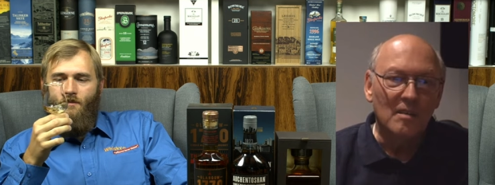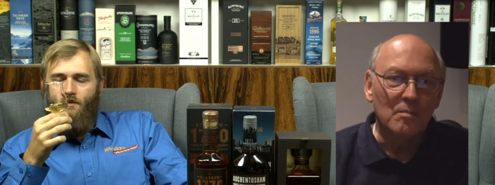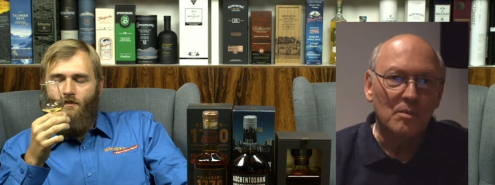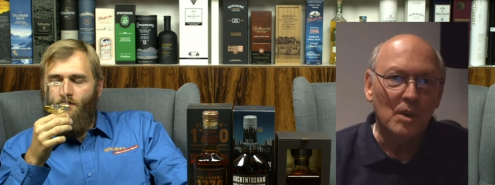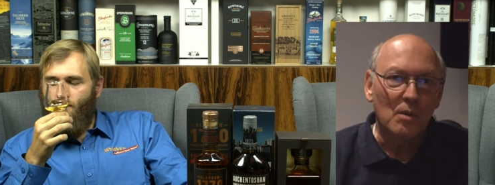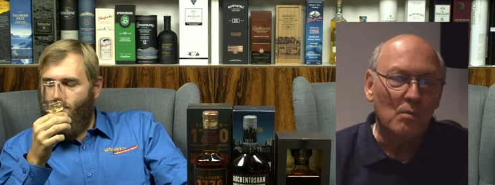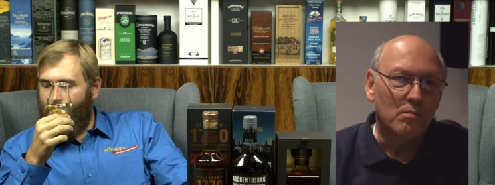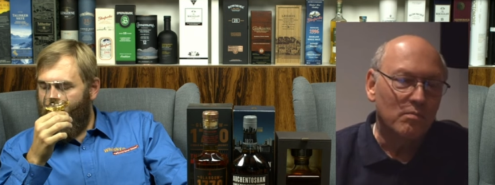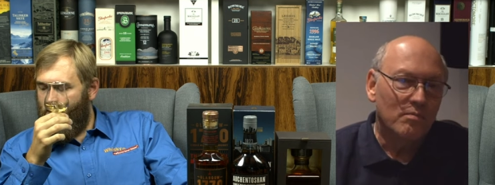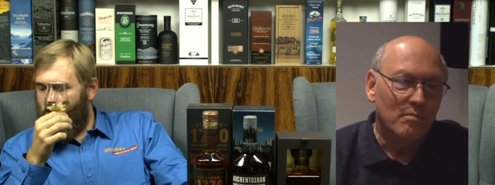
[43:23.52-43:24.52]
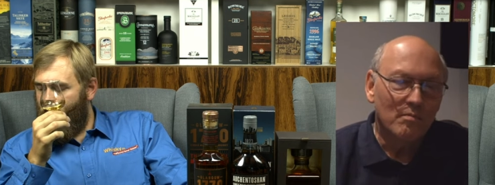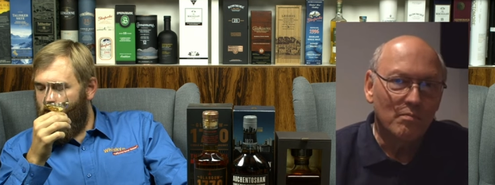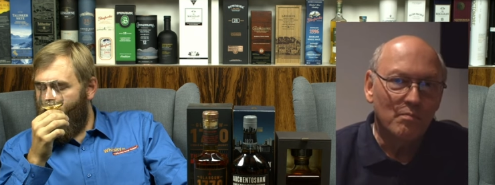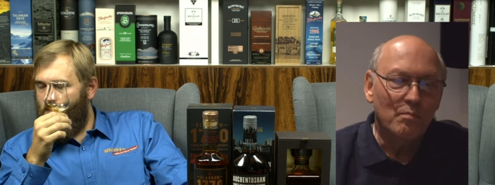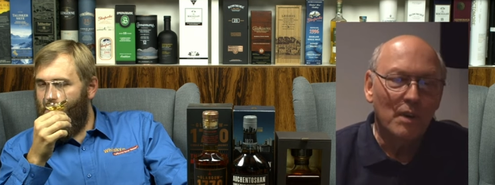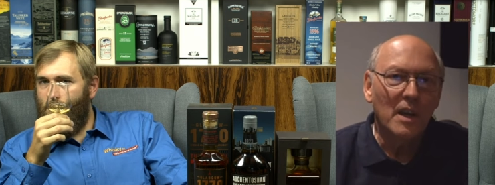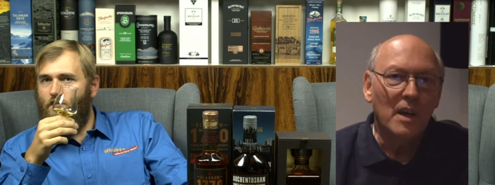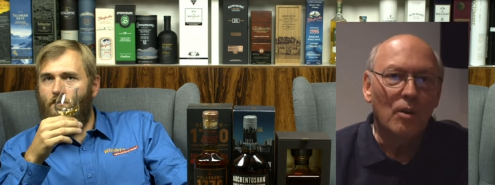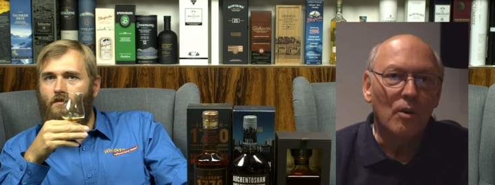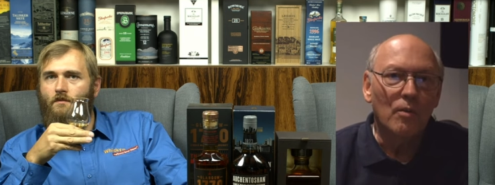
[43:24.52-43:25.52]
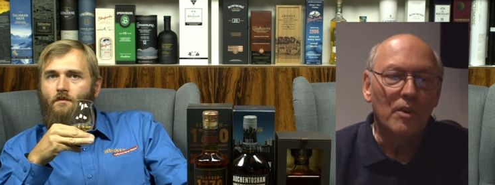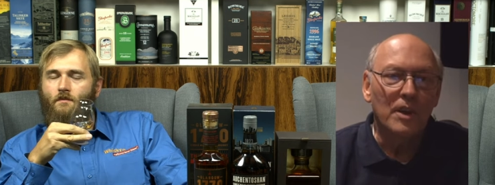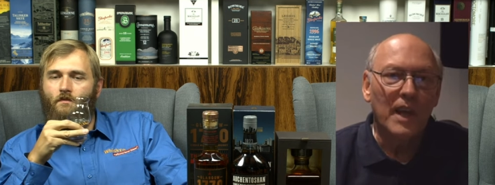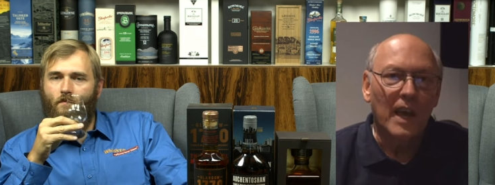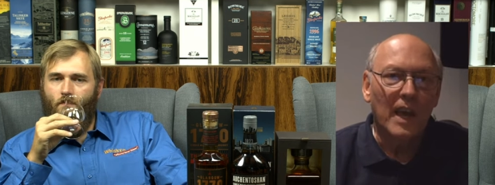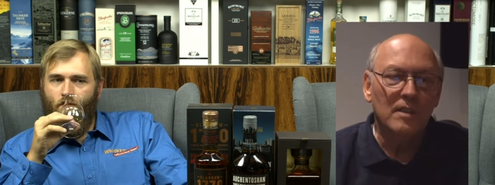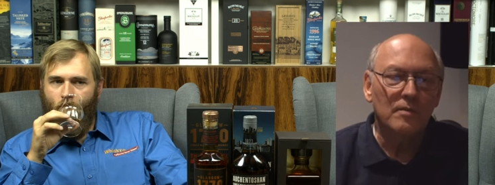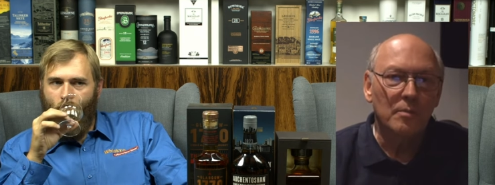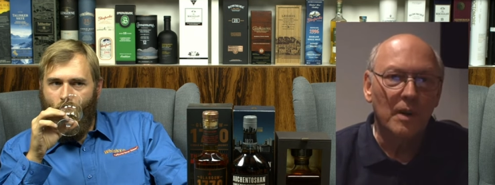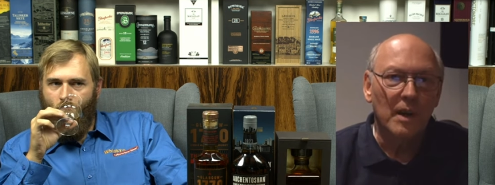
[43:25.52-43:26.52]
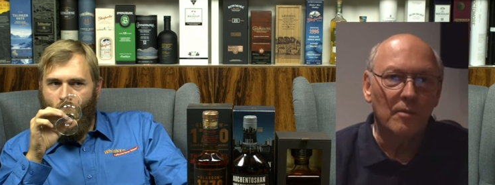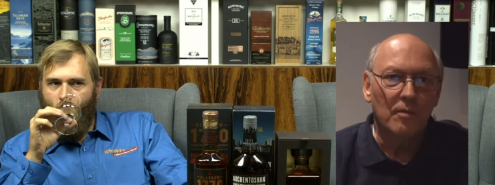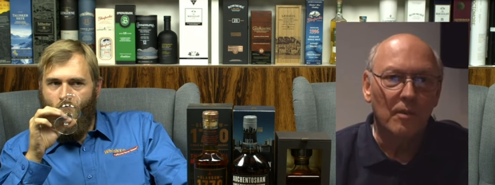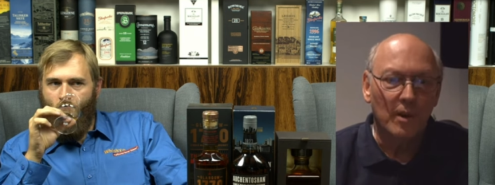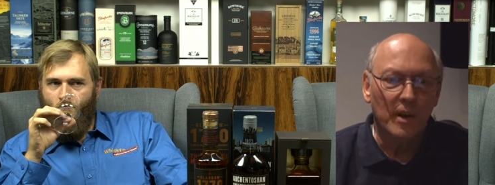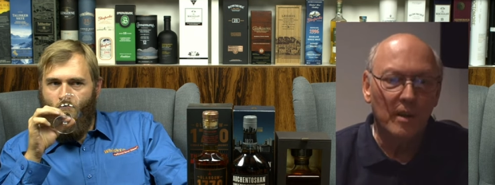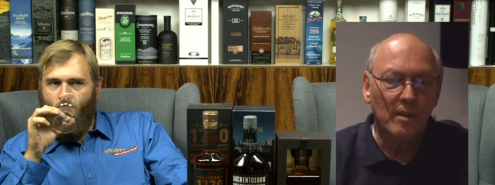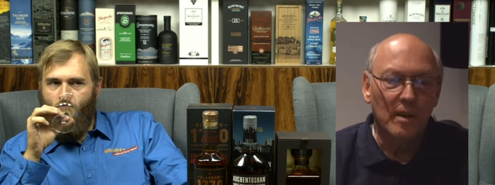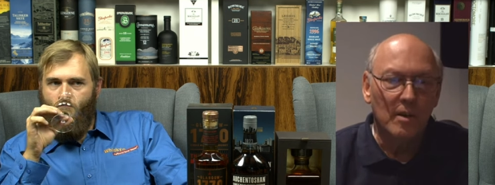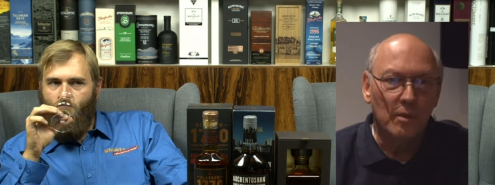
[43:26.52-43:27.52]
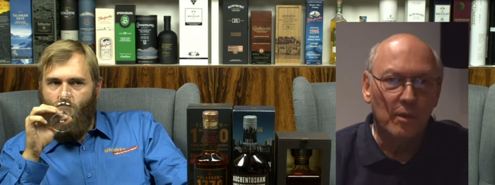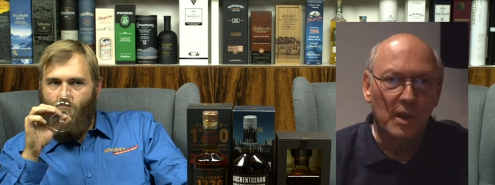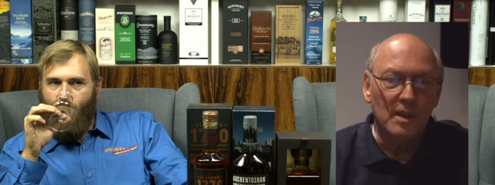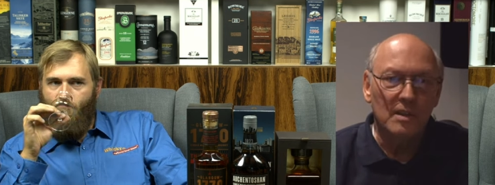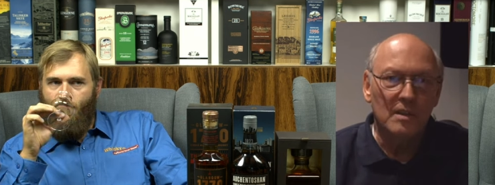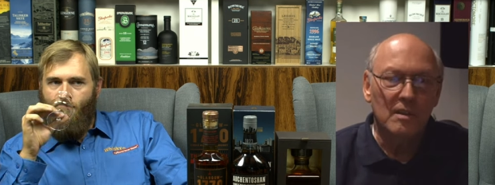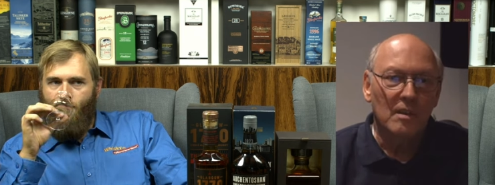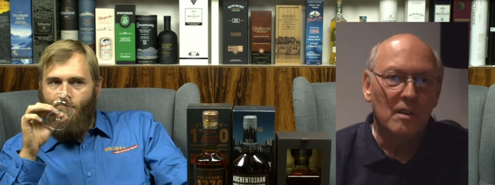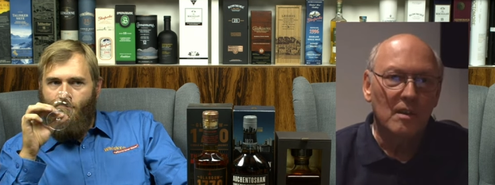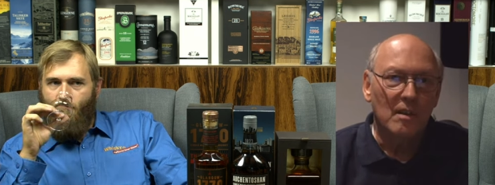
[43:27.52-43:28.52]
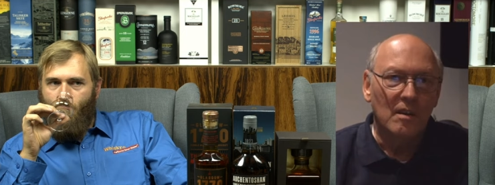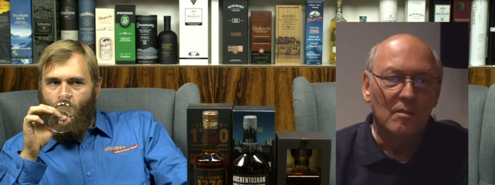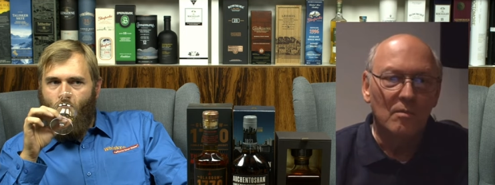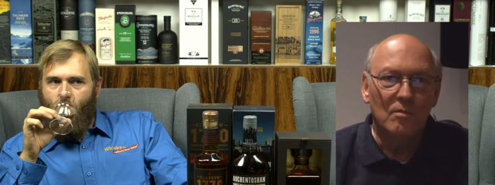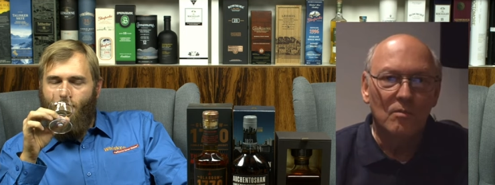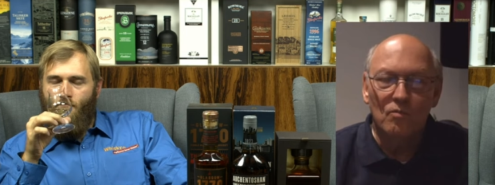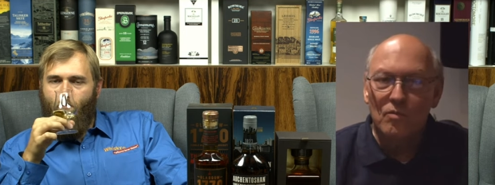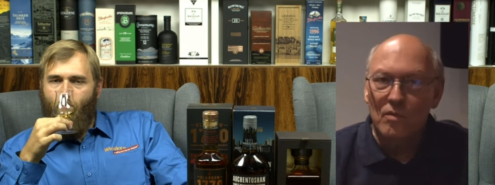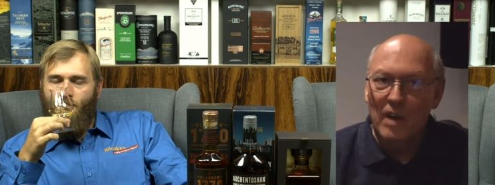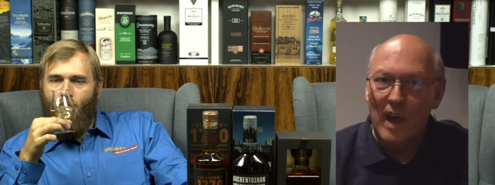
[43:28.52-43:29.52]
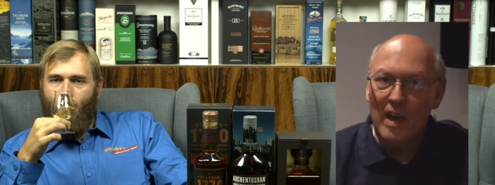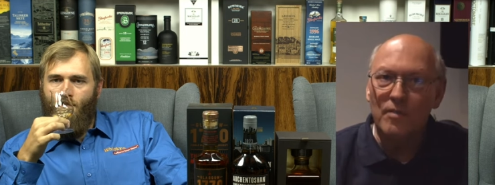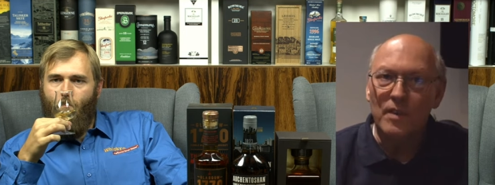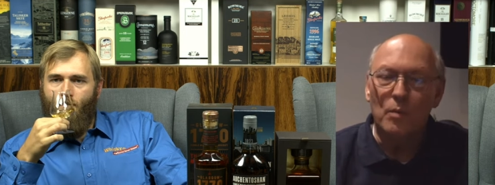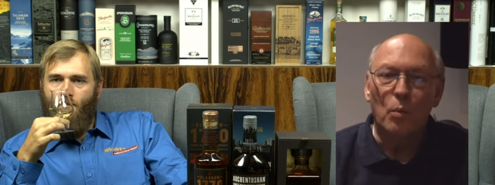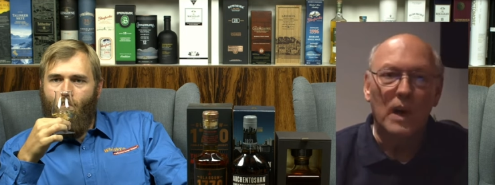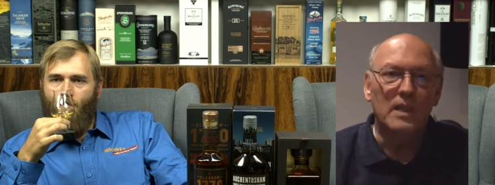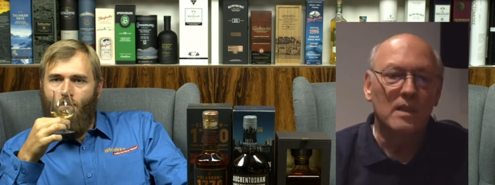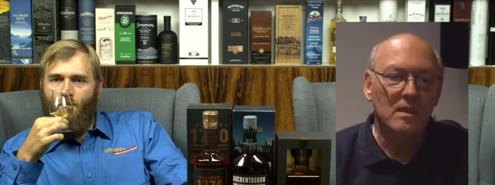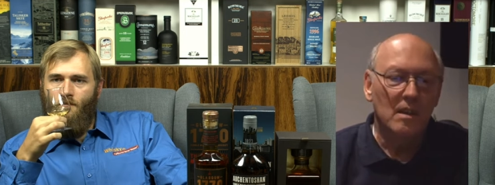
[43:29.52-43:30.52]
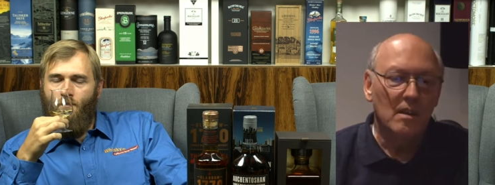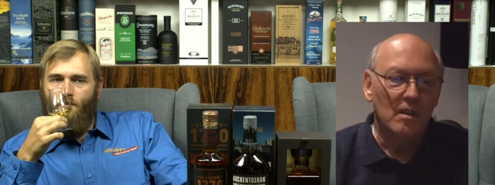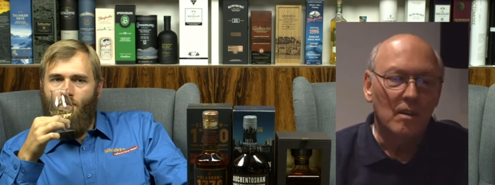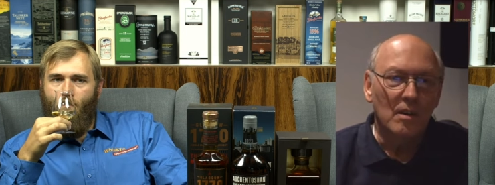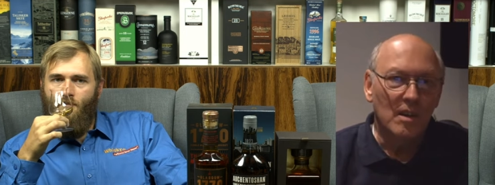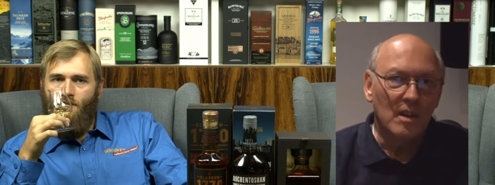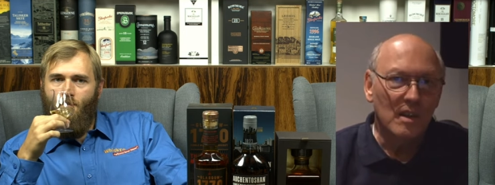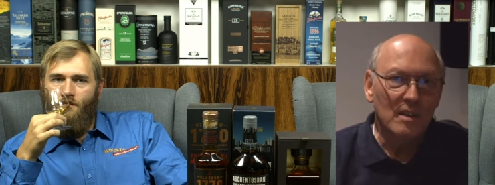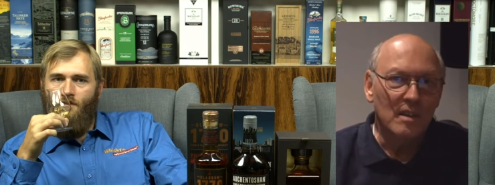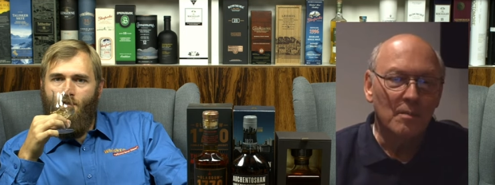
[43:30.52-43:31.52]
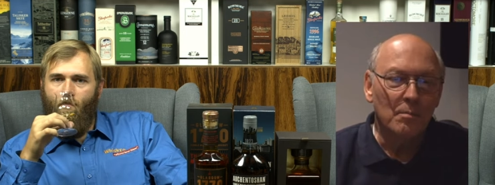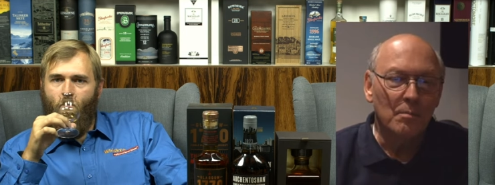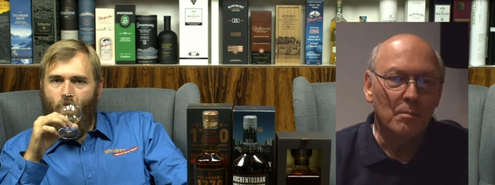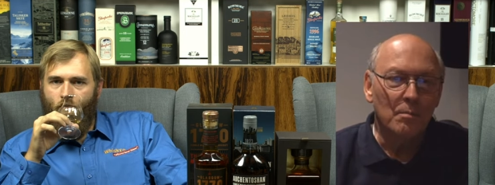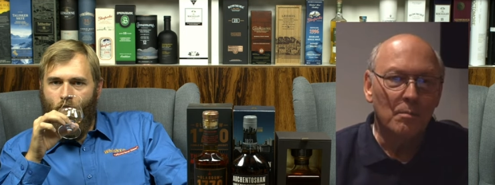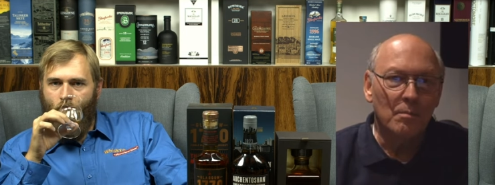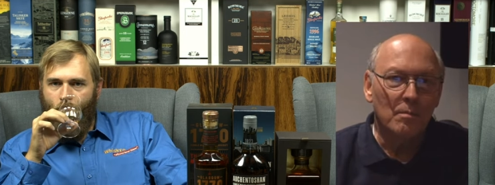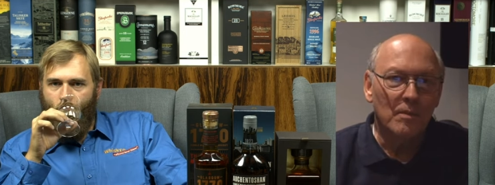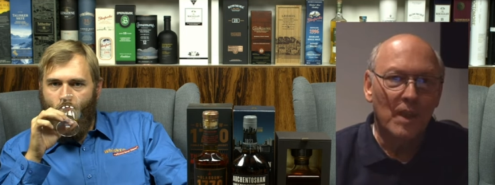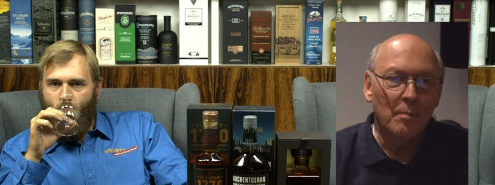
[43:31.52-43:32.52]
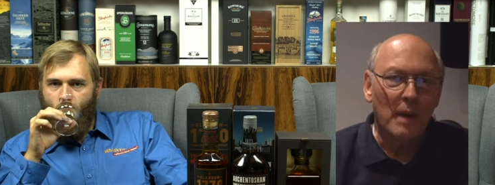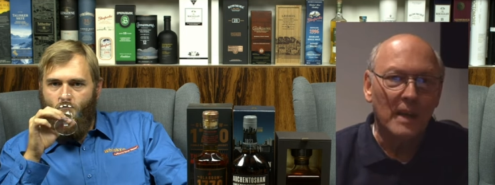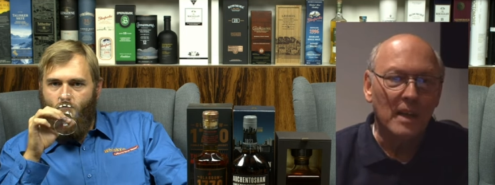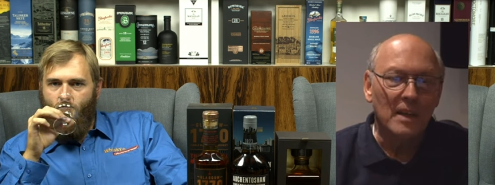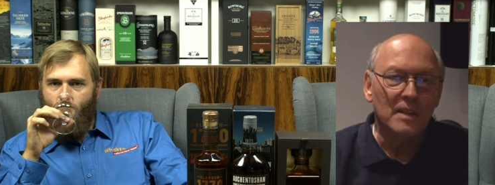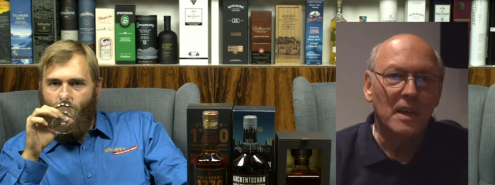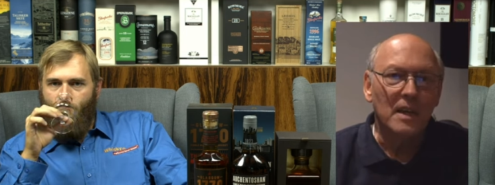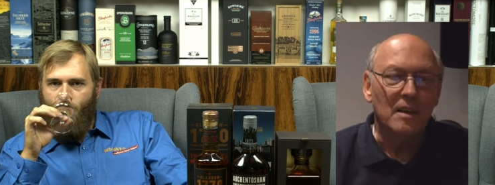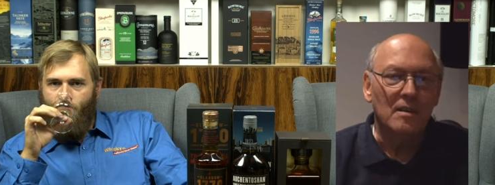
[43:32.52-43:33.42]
Speaker 1: so bringing over casks from California with these uh, heavy wines uh, isn't a, that bad idea.